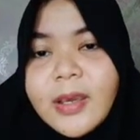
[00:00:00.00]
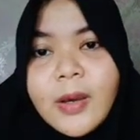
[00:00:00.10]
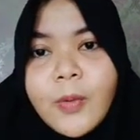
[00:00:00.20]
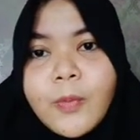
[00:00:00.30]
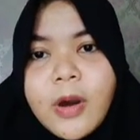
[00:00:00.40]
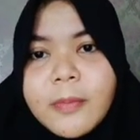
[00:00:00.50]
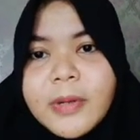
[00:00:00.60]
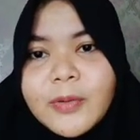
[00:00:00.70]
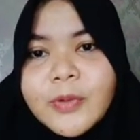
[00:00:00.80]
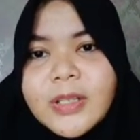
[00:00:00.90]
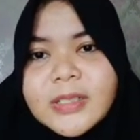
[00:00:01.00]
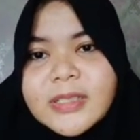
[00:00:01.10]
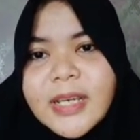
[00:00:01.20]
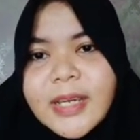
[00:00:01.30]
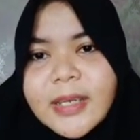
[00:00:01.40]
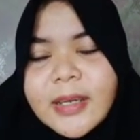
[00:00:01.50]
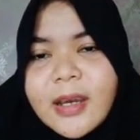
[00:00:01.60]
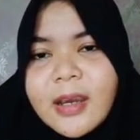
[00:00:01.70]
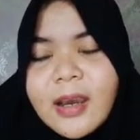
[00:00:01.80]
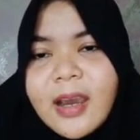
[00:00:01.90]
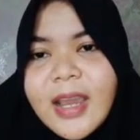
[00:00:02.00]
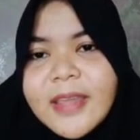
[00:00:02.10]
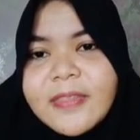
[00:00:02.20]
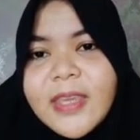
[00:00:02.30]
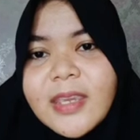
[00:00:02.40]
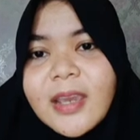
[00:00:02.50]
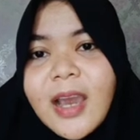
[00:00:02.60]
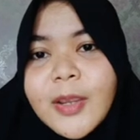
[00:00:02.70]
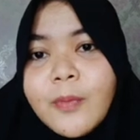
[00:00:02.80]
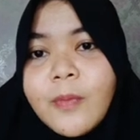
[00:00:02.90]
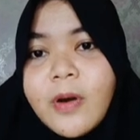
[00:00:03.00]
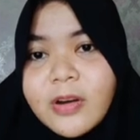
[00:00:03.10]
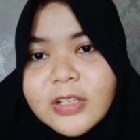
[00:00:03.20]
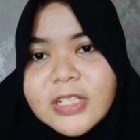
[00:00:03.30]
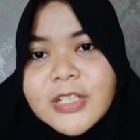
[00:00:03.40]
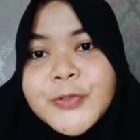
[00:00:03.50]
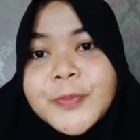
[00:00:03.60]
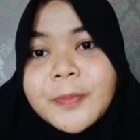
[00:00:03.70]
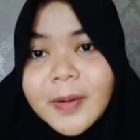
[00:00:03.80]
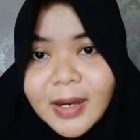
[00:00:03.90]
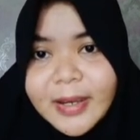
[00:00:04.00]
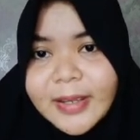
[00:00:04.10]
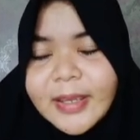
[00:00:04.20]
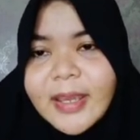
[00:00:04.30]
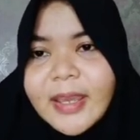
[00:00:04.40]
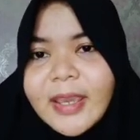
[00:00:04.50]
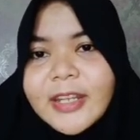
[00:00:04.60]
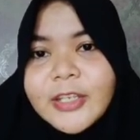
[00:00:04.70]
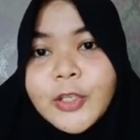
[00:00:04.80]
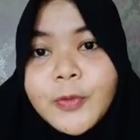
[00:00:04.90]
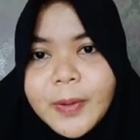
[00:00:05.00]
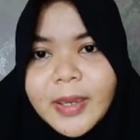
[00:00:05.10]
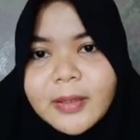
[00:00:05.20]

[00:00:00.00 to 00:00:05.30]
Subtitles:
woman will say, I think I want to buy a new bag.